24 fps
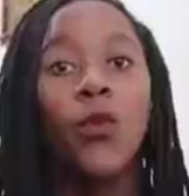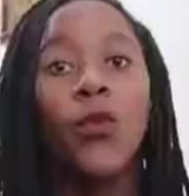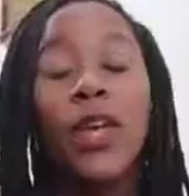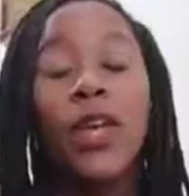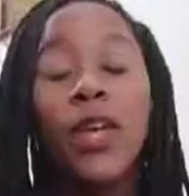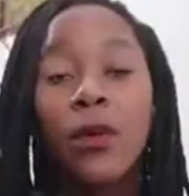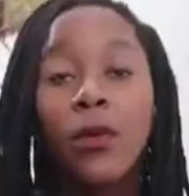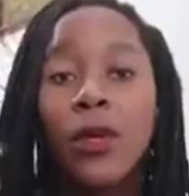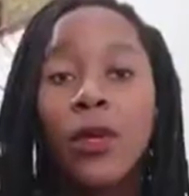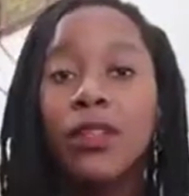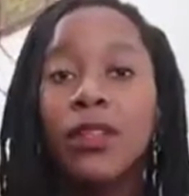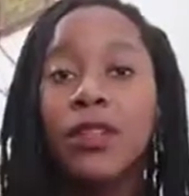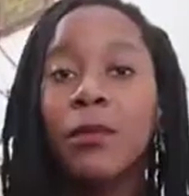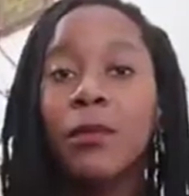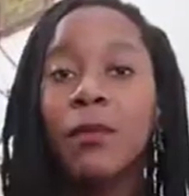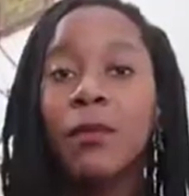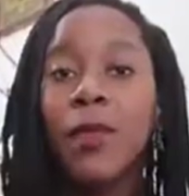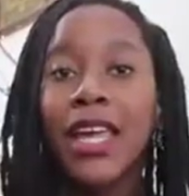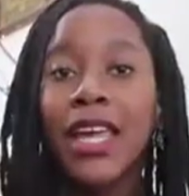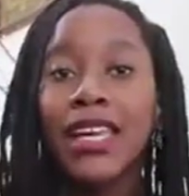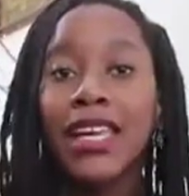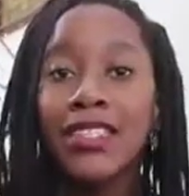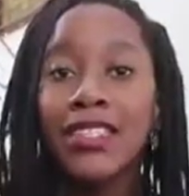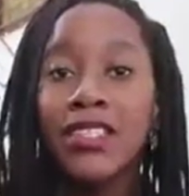We are one of the
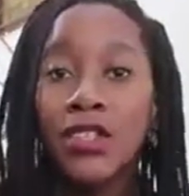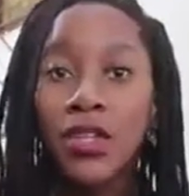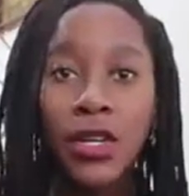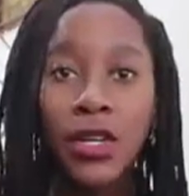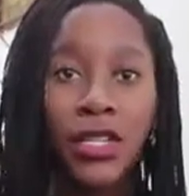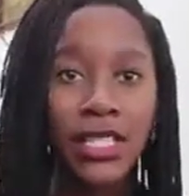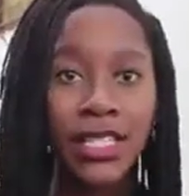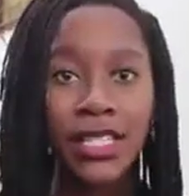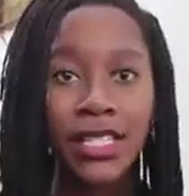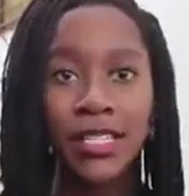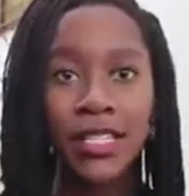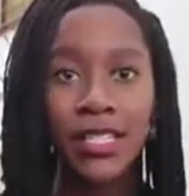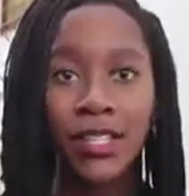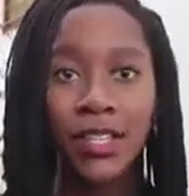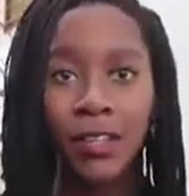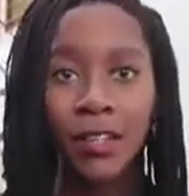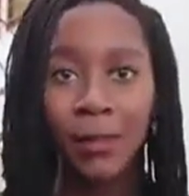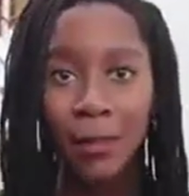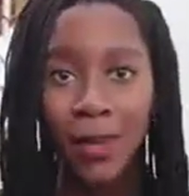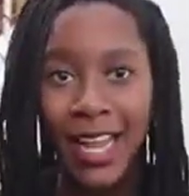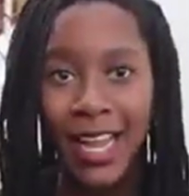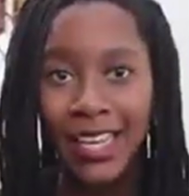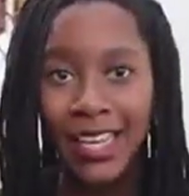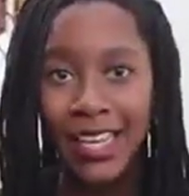biggest continents on
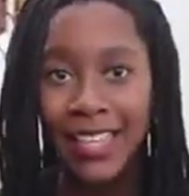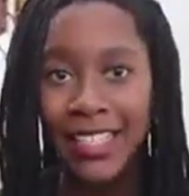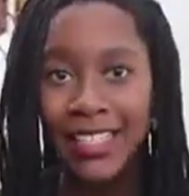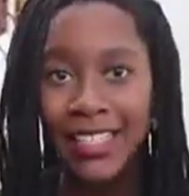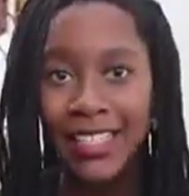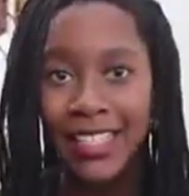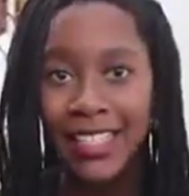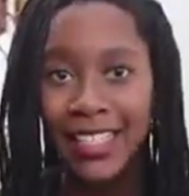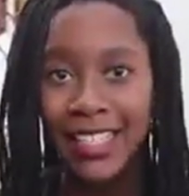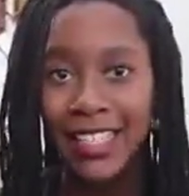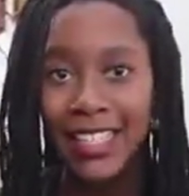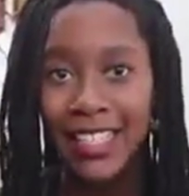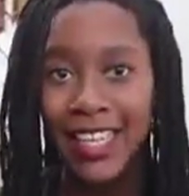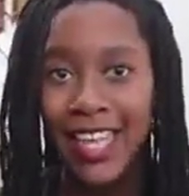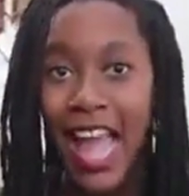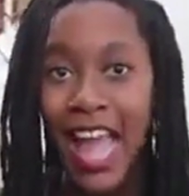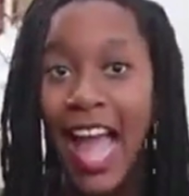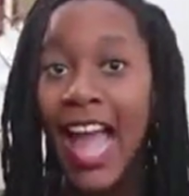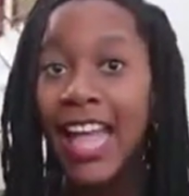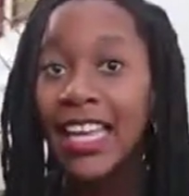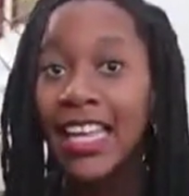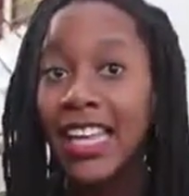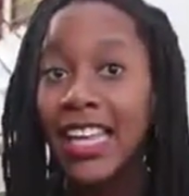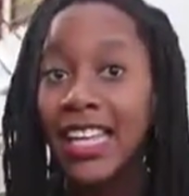the planet,
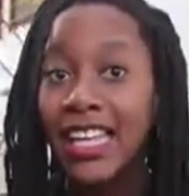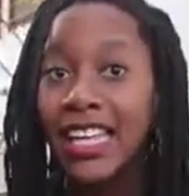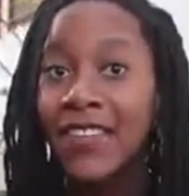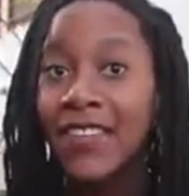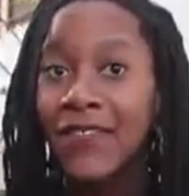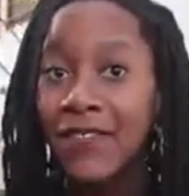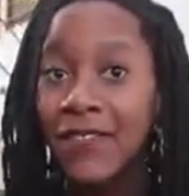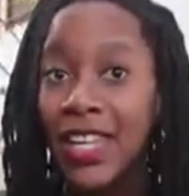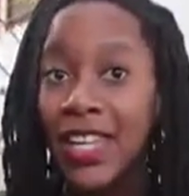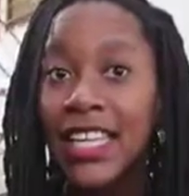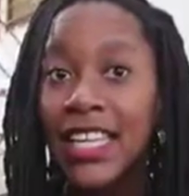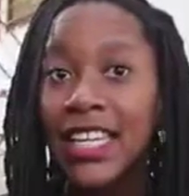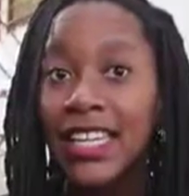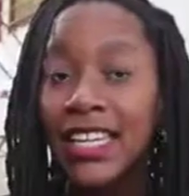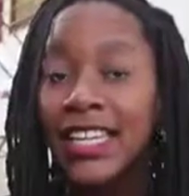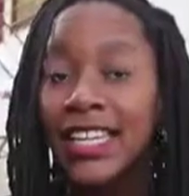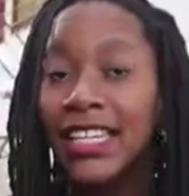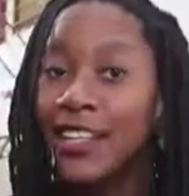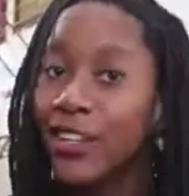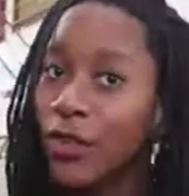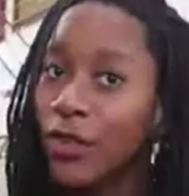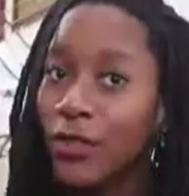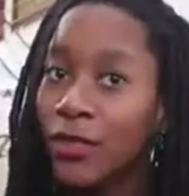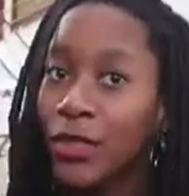and yet
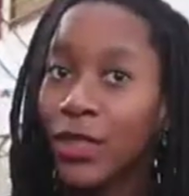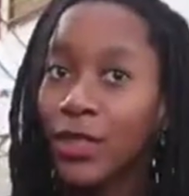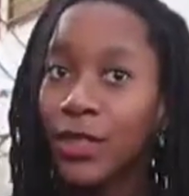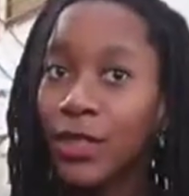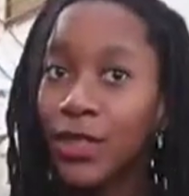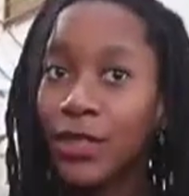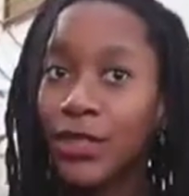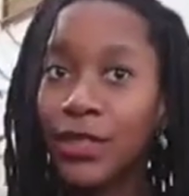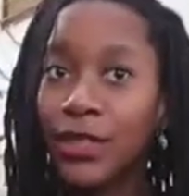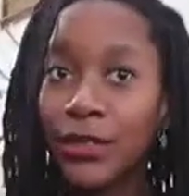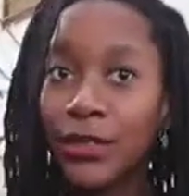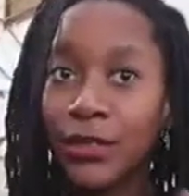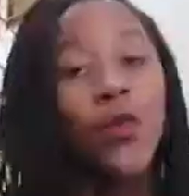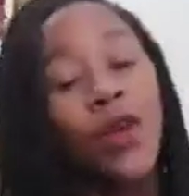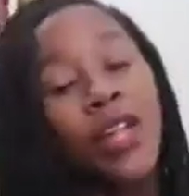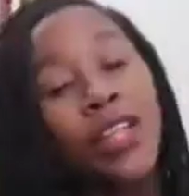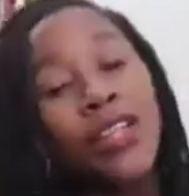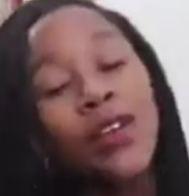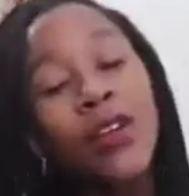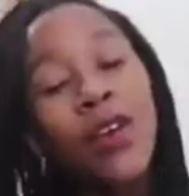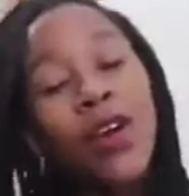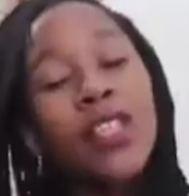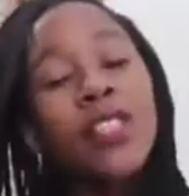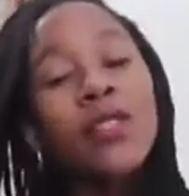conveniently overlooked.
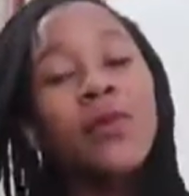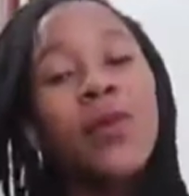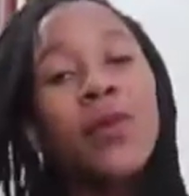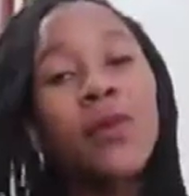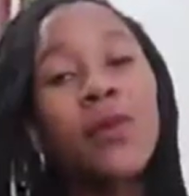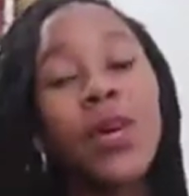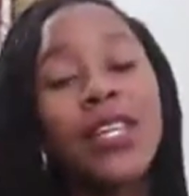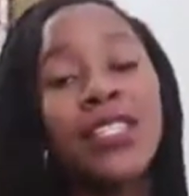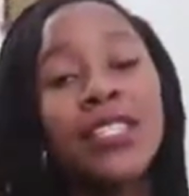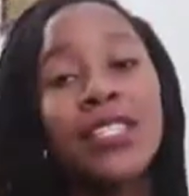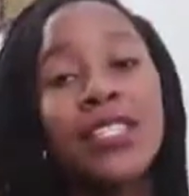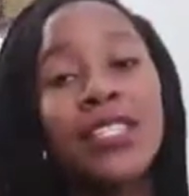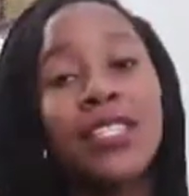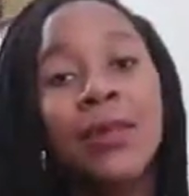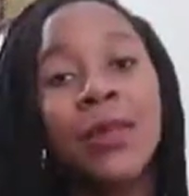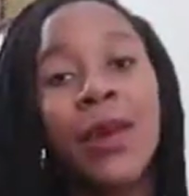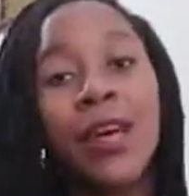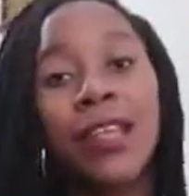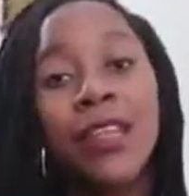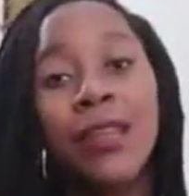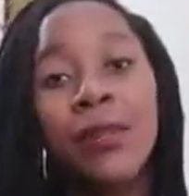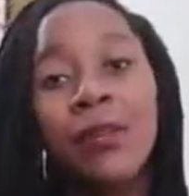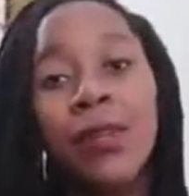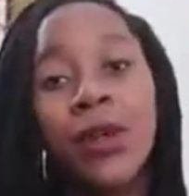When you ask me questions
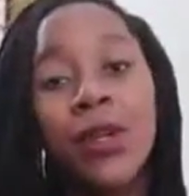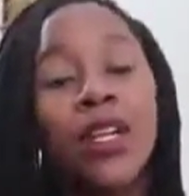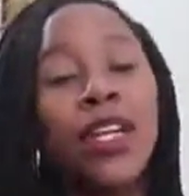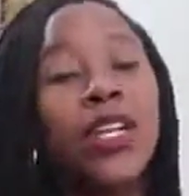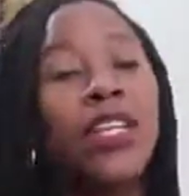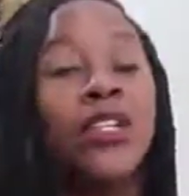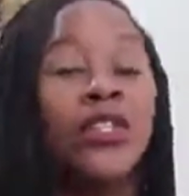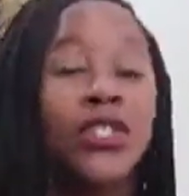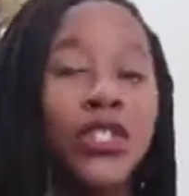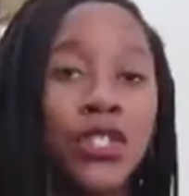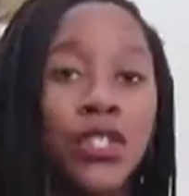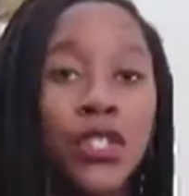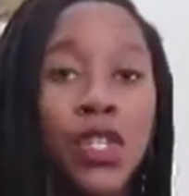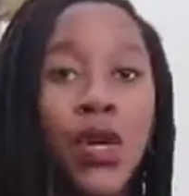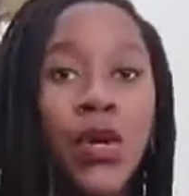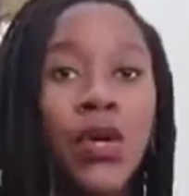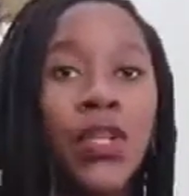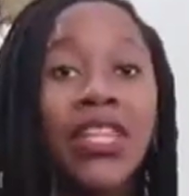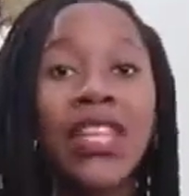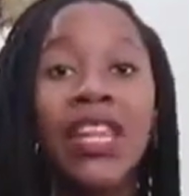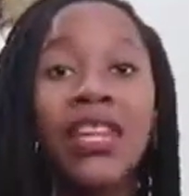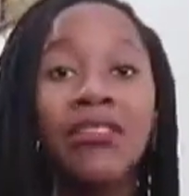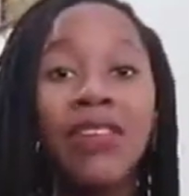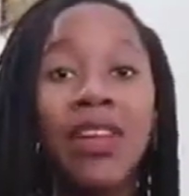about Ebola, you should
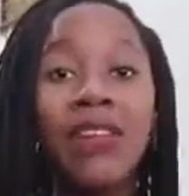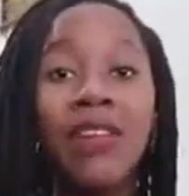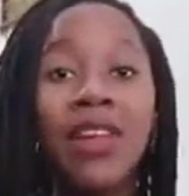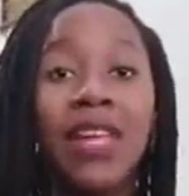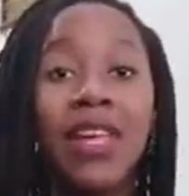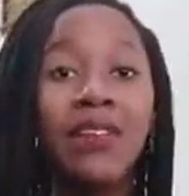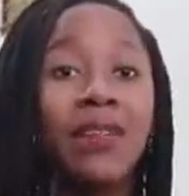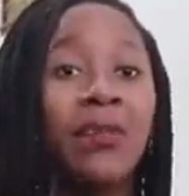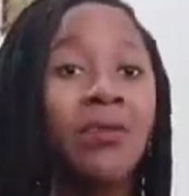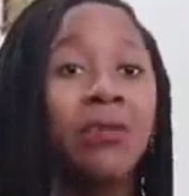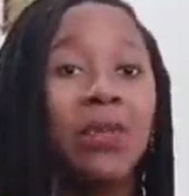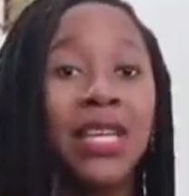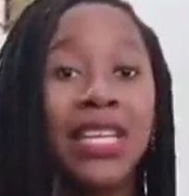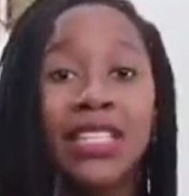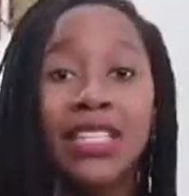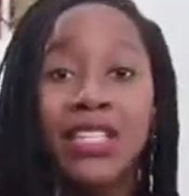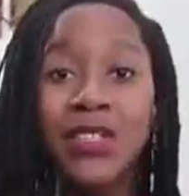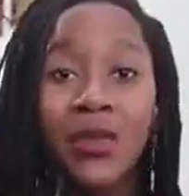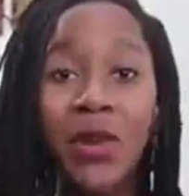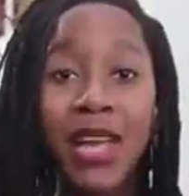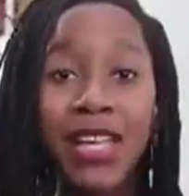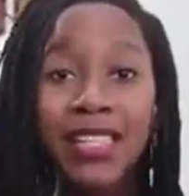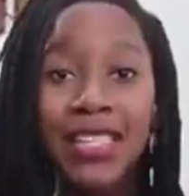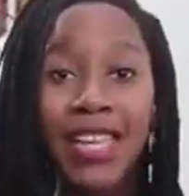know that I've never even been
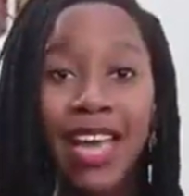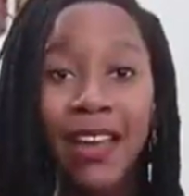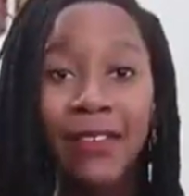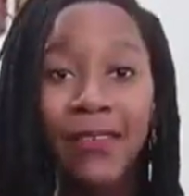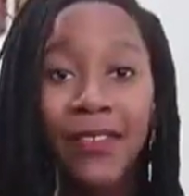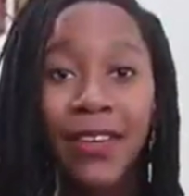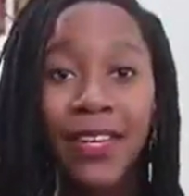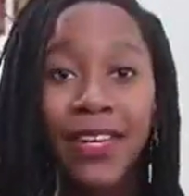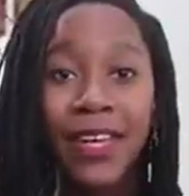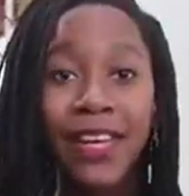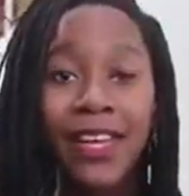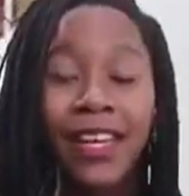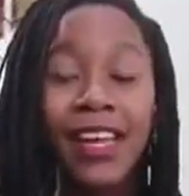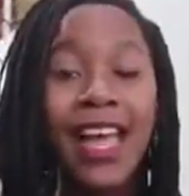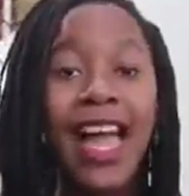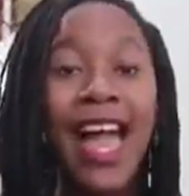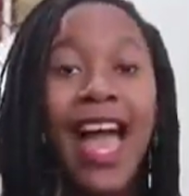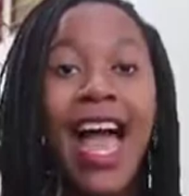to West Africa.